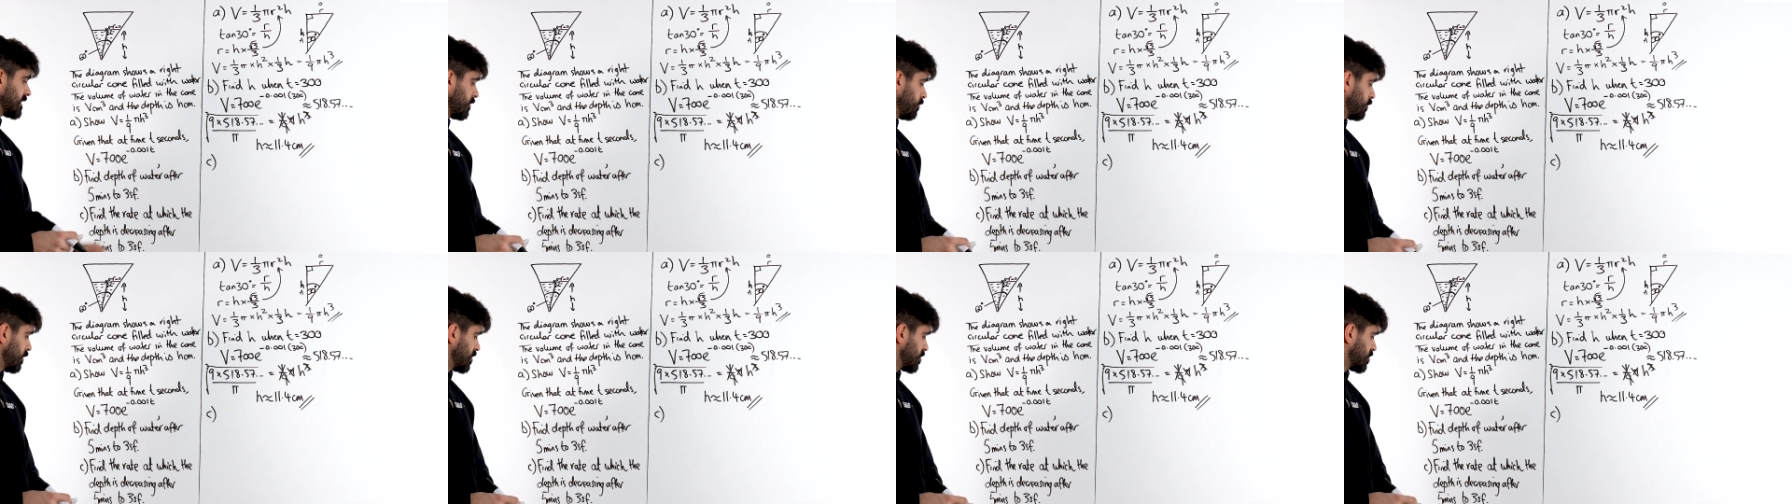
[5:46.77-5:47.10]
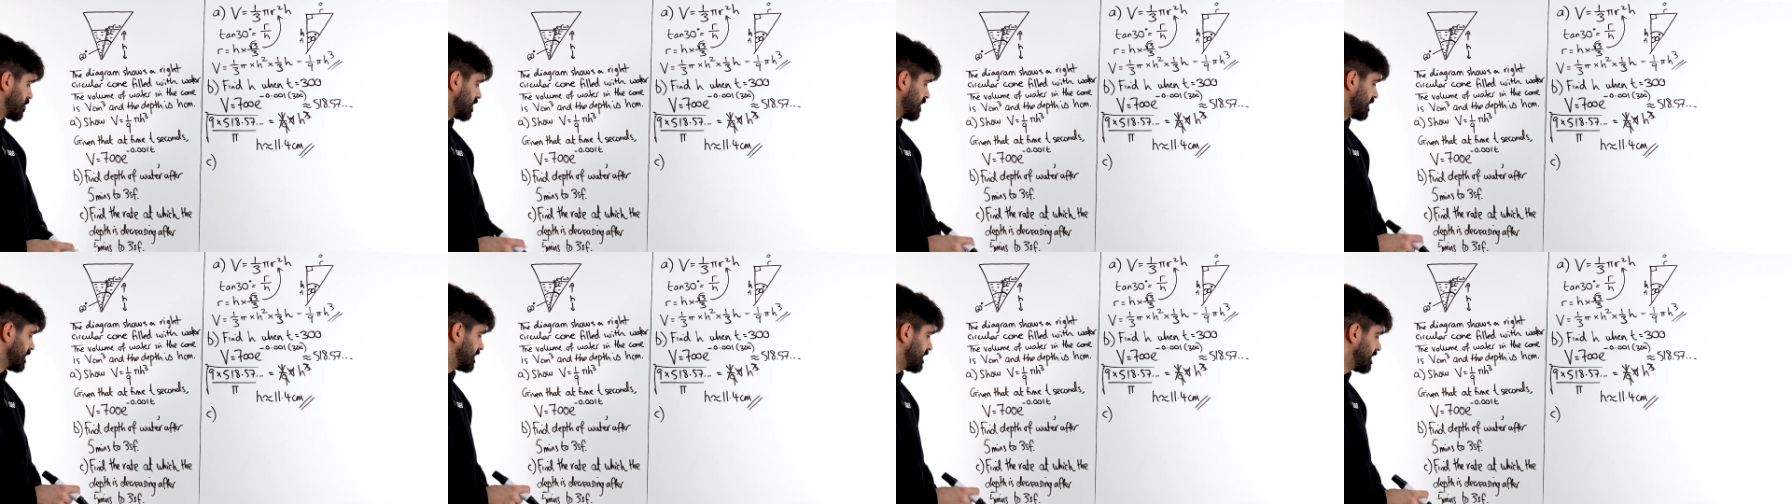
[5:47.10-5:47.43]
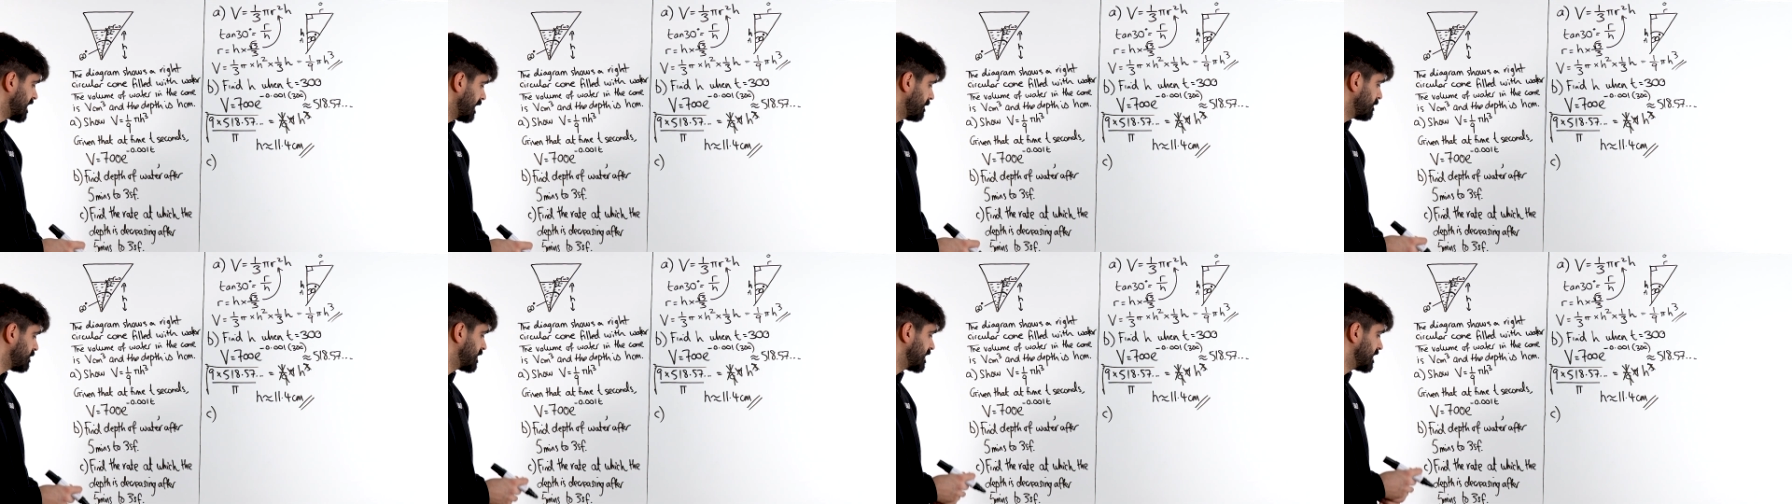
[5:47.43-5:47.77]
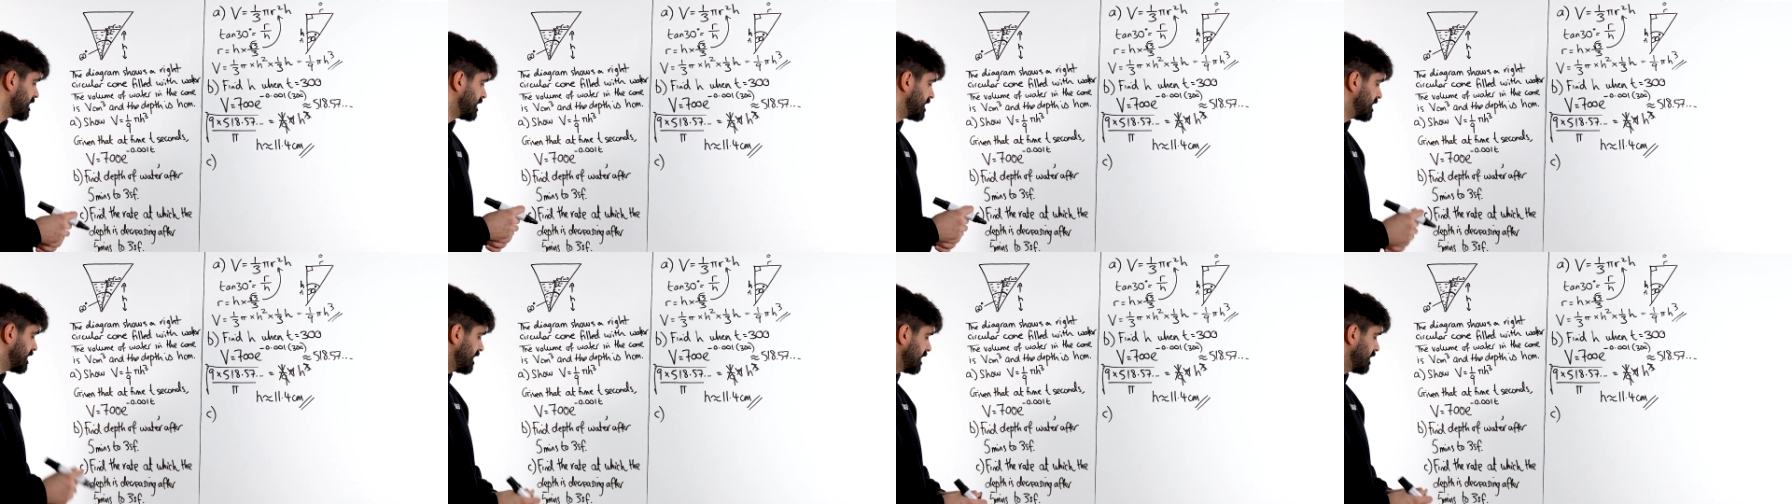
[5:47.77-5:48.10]
at which the depth
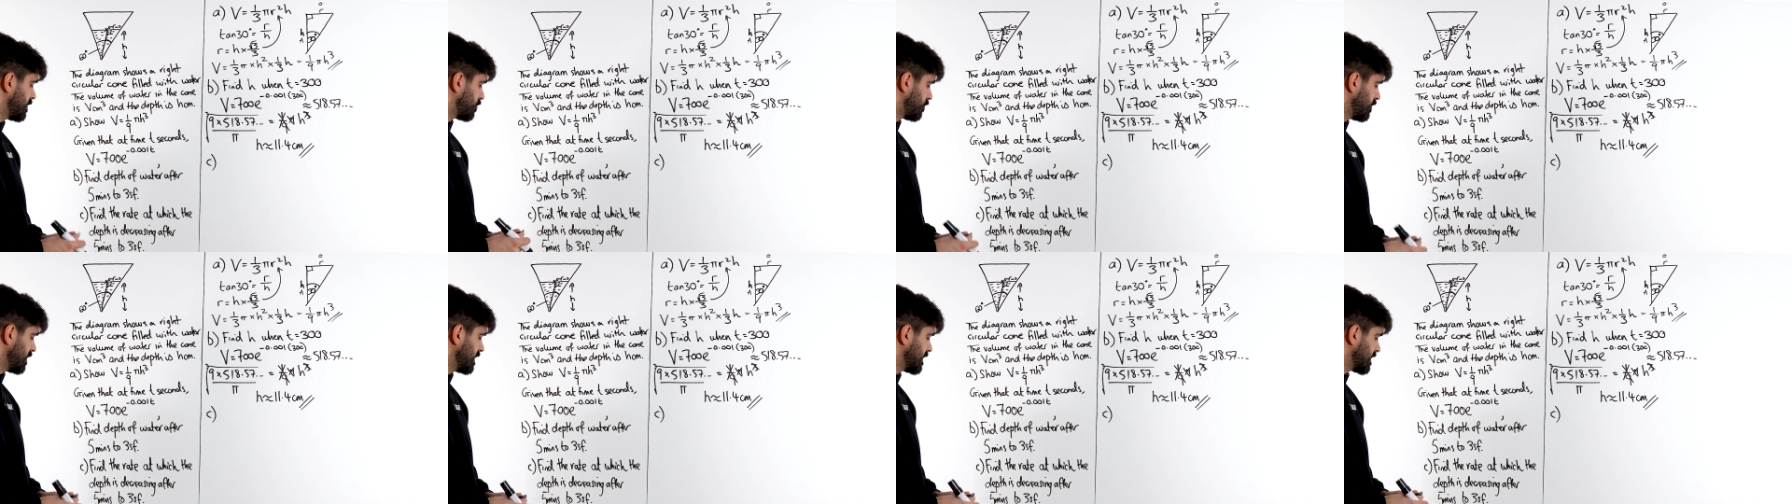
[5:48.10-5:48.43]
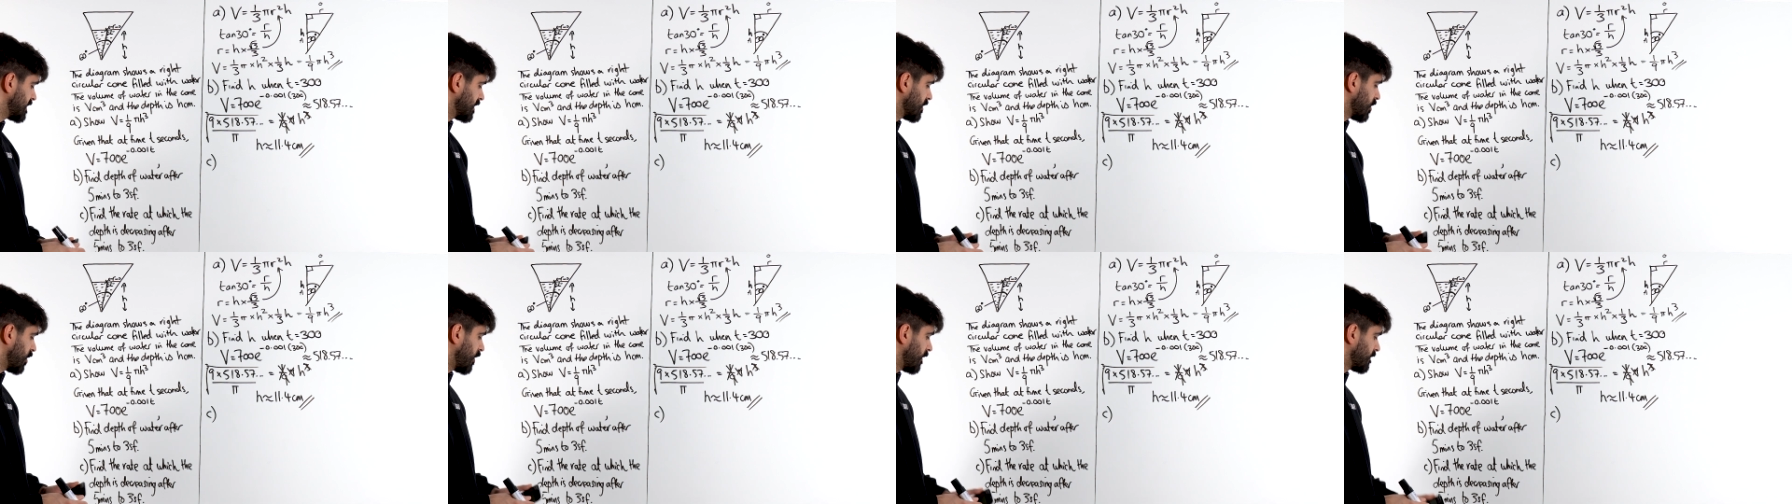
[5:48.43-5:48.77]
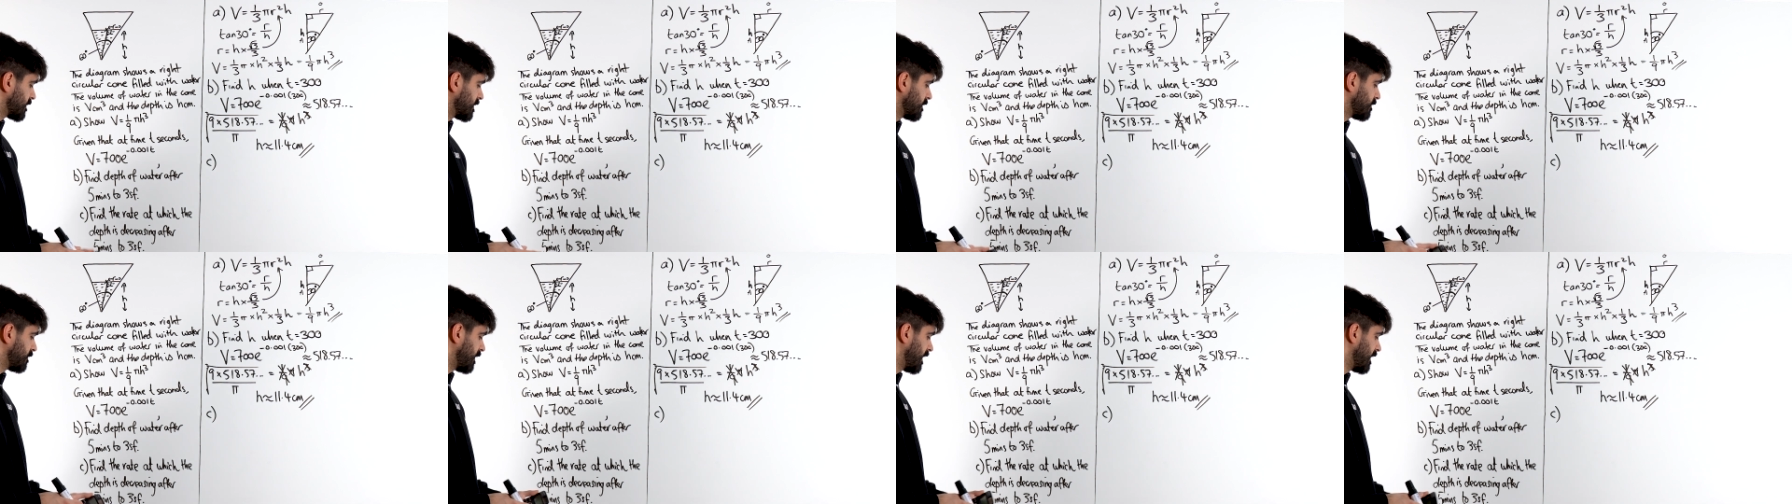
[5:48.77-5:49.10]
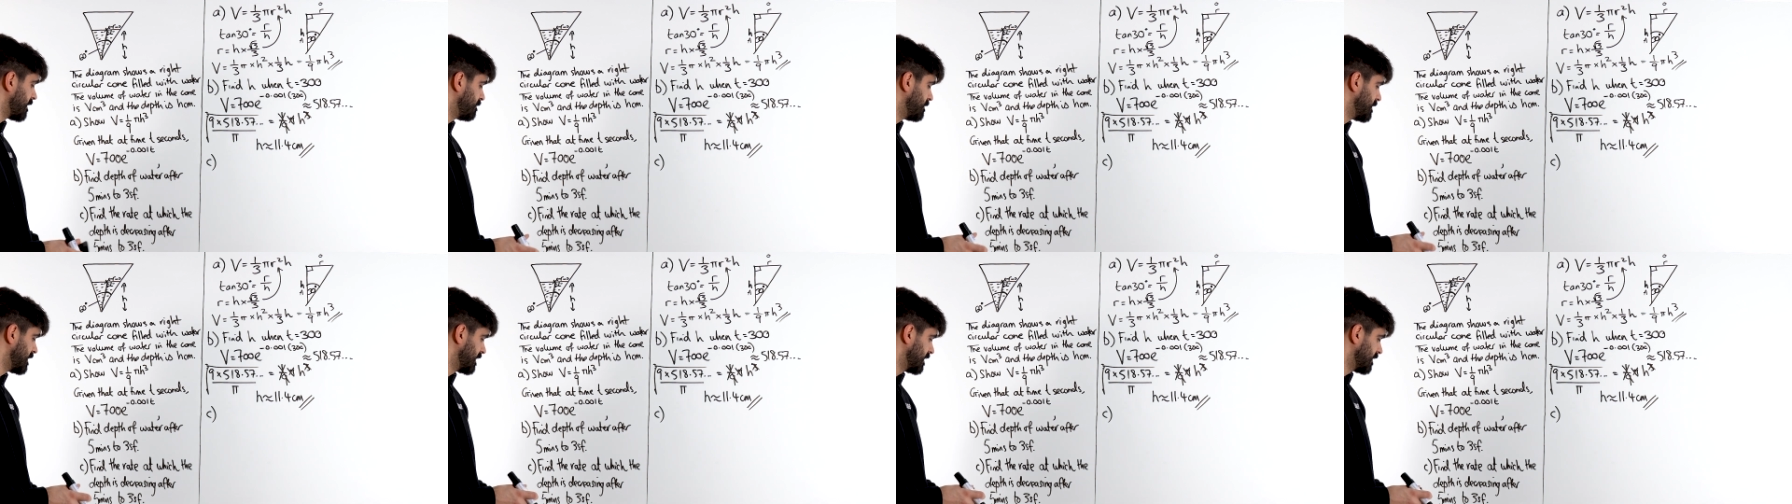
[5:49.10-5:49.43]
is decreasing after
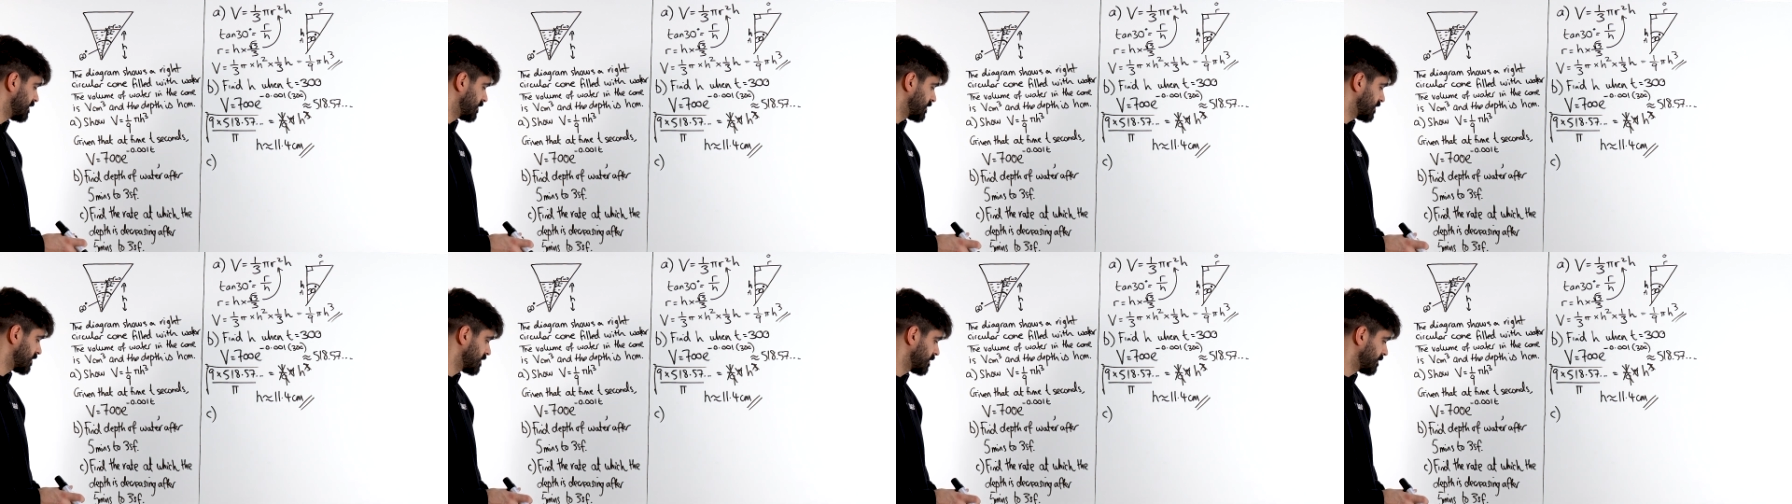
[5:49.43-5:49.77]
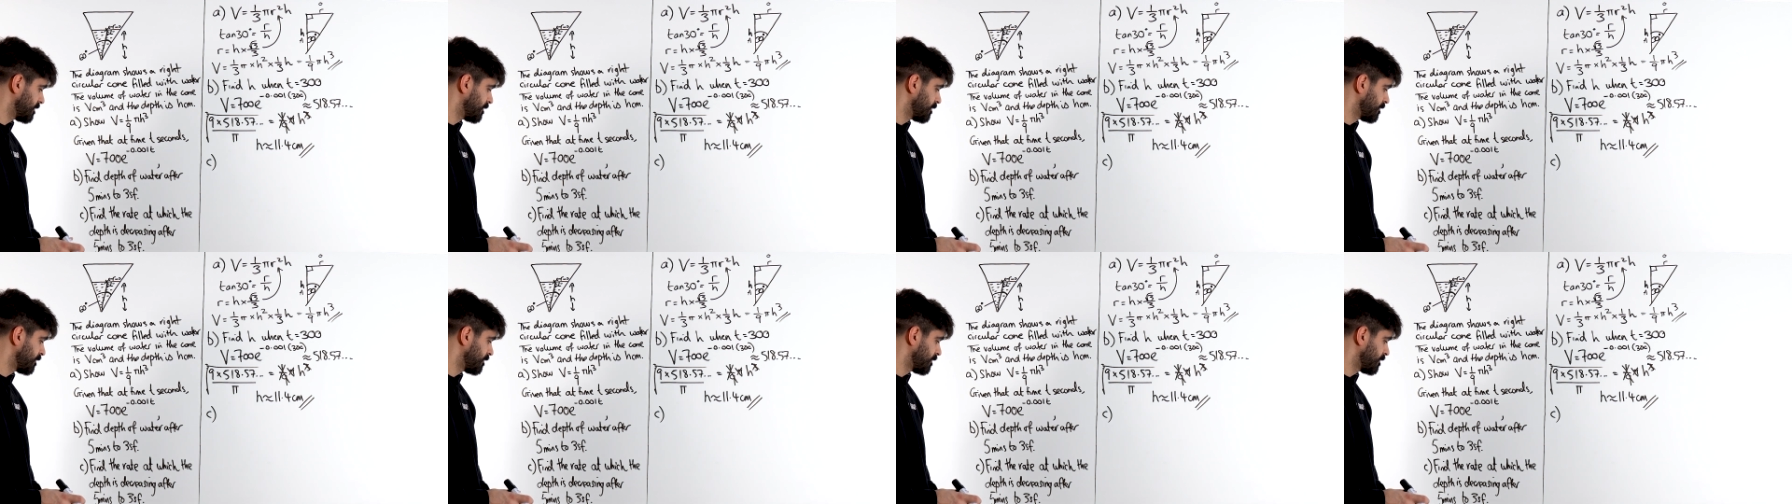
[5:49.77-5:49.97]
five minutes.